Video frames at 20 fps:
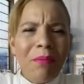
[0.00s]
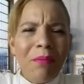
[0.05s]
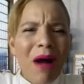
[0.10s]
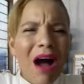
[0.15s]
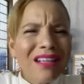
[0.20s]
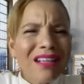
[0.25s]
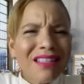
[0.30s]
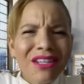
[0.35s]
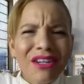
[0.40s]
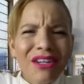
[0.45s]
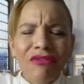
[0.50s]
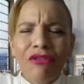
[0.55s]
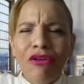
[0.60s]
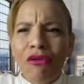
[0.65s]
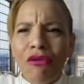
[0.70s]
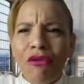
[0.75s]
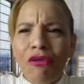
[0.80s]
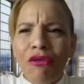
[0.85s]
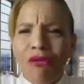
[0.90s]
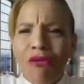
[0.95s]
positive
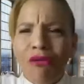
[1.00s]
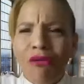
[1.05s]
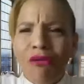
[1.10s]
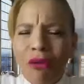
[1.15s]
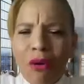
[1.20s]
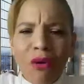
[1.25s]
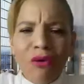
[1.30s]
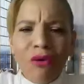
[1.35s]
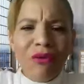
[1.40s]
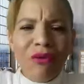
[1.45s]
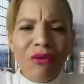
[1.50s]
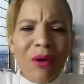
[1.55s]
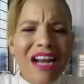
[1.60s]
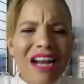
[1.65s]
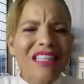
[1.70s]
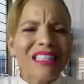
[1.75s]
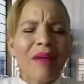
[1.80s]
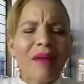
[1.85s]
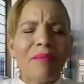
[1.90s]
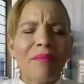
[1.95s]
growth for
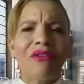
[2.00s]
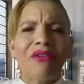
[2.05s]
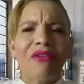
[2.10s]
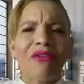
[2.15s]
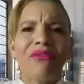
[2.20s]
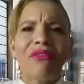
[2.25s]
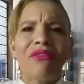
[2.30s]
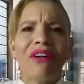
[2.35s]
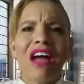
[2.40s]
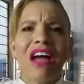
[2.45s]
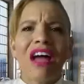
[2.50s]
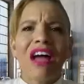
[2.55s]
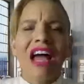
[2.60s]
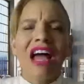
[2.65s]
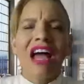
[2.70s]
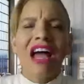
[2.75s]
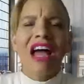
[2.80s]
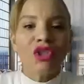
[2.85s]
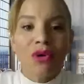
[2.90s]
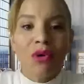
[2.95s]
any type of
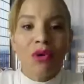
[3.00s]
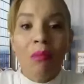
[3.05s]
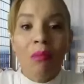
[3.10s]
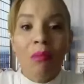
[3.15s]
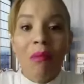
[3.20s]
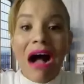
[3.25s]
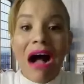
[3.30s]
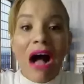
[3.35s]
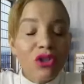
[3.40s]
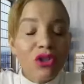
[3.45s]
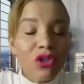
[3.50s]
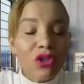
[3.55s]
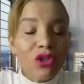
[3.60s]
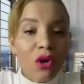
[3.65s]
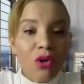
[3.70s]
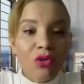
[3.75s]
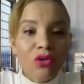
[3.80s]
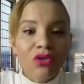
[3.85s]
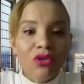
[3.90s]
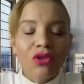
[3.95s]
external
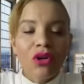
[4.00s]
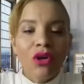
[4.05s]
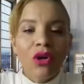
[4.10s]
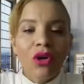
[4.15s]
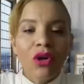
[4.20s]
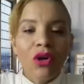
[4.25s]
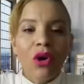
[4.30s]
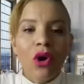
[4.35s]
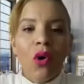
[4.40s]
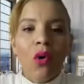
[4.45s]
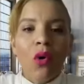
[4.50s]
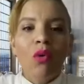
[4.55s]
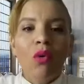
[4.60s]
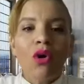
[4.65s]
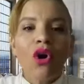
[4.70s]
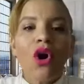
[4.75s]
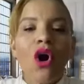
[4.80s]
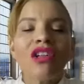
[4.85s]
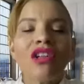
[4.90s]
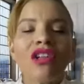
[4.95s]
milestones,
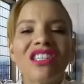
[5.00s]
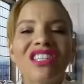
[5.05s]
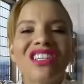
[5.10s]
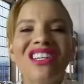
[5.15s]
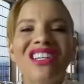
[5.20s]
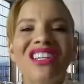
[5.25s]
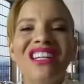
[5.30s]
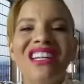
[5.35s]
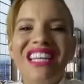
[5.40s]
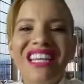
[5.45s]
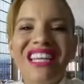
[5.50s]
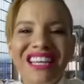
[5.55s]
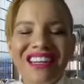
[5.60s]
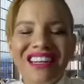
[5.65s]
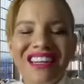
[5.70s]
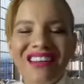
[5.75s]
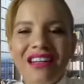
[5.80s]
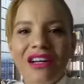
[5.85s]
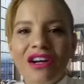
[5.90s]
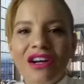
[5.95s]
we're called to
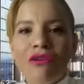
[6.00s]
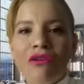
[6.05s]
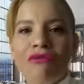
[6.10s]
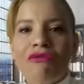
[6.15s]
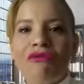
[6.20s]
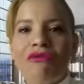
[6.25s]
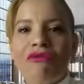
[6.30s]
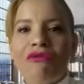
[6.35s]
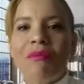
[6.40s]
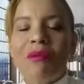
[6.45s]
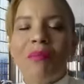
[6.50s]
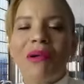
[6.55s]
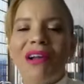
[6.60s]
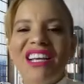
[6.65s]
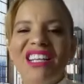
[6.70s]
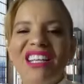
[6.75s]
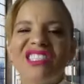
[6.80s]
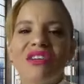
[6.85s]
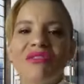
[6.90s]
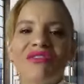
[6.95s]
lead from a
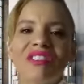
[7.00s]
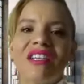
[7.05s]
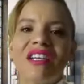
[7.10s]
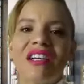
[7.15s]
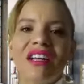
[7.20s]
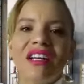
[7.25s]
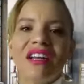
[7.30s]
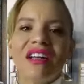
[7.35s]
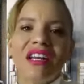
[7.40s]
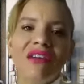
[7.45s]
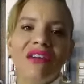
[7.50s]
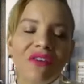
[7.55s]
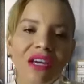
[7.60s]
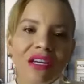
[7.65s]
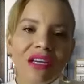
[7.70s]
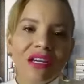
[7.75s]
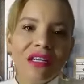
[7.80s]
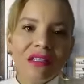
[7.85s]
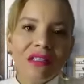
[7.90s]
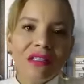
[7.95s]
place of
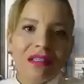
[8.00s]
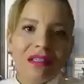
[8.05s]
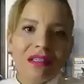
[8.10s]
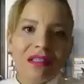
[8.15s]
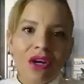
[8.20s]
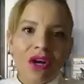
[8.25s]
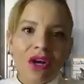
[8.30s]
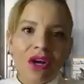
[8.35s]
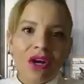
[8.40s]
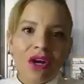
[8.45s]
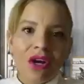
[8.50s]
significance.